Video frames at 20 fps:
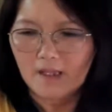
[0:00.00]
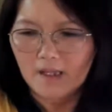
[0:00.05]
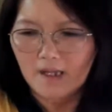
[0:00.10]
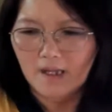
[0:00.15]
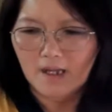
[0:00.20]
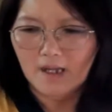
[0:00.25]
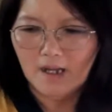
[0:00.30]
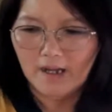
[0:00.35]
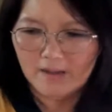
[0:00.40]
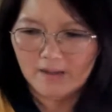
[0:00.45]

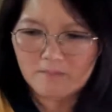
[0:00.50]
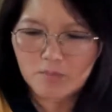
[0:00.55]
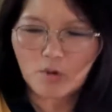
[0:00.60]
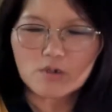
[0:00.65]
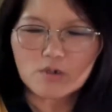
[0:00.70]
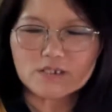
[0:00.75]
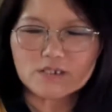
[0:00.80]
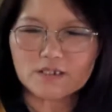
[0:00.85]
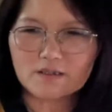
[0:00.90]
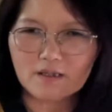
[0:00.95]

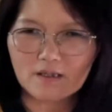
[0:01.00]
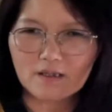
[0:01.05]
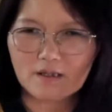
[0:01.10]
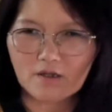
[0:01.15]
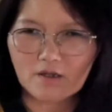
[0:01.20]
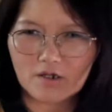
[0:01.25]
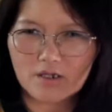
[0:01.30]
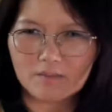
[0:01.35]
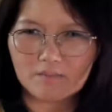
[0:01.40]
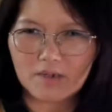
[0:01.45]
important in
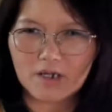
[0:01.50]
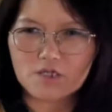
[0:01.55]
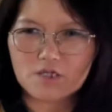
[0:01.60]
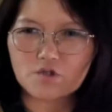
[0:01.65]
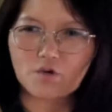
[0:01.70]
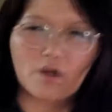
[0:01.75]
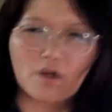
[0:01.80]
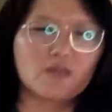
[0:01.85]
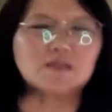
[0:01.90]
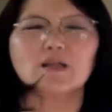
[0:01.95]
learning martial
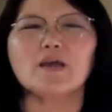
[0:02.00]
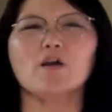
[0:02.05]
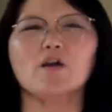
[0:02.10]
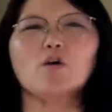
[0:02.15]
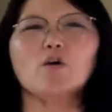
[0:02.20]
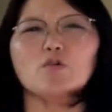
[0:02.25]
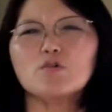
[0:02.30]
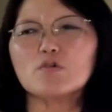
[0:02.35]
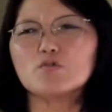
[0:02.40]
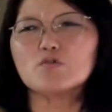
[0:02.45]
arts. Like, oh,
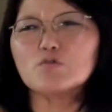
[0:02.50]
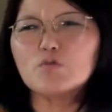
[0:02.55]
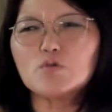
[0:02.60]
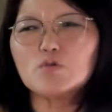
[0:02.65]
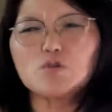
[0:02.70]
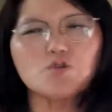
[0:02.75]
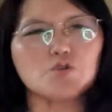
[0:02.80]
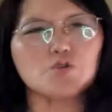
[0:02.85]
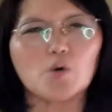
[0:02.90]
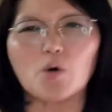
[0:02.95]
you're too
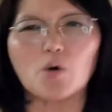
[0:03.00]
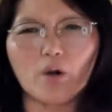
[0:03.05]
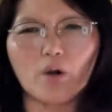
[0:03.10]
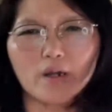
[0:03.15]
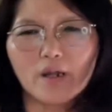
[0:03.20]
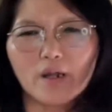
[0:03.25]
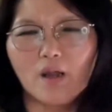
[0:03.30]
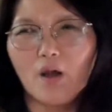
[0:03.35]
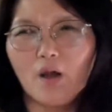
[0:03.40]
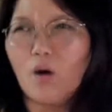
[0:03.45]
short,
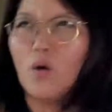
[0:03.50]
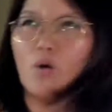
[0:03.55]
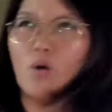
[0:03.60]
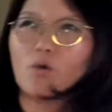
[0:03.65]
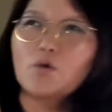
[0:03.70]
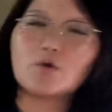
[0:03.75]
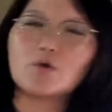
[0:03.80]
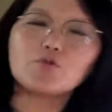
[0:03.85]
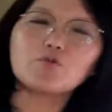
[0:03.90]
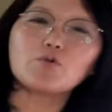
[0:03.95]
or
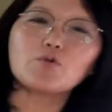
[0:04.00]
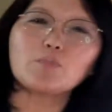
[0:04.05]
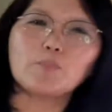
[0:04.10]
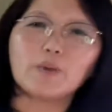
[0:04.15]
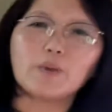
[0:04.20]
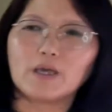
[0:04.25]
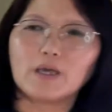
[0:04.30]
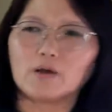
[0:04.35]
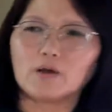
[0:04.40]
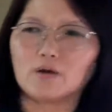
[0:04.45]
you're too
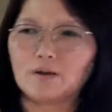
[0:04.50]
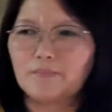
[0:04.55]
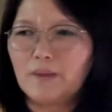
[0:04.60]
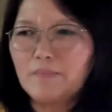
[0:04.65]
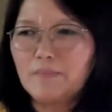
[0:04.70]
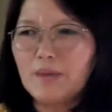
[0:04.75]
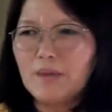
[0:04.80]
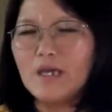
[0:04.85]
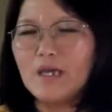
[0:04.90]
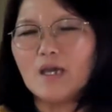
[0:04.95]
big, or
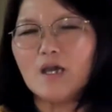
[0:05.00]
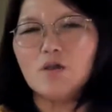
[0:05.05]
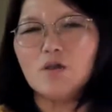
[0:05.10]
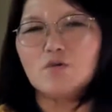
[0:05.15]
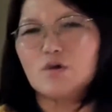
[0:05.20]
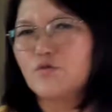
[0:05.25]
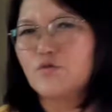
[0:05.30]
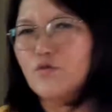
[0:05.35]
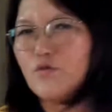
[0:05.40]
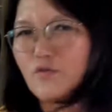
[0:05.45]
maybe you're
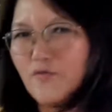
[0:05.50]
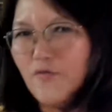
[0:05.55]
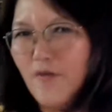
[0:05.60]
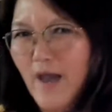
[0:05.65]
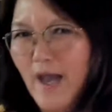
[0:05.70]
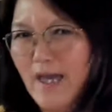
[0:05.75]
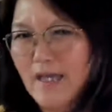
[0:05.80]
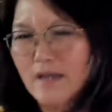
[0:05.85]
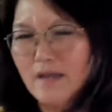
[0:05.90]
too fat.